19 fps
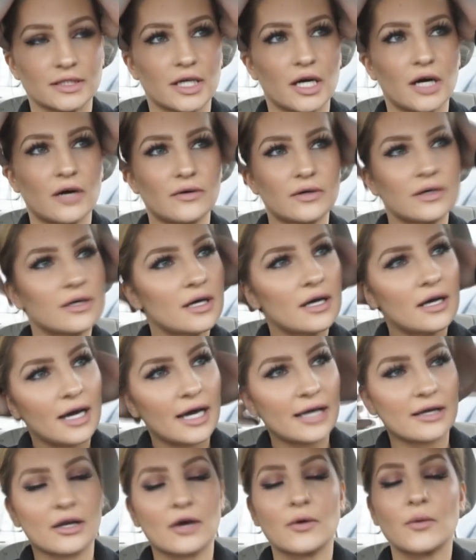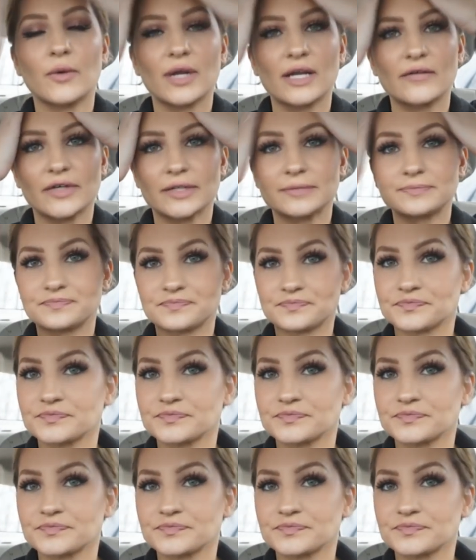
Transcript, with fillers: to go. I don't know, whatever.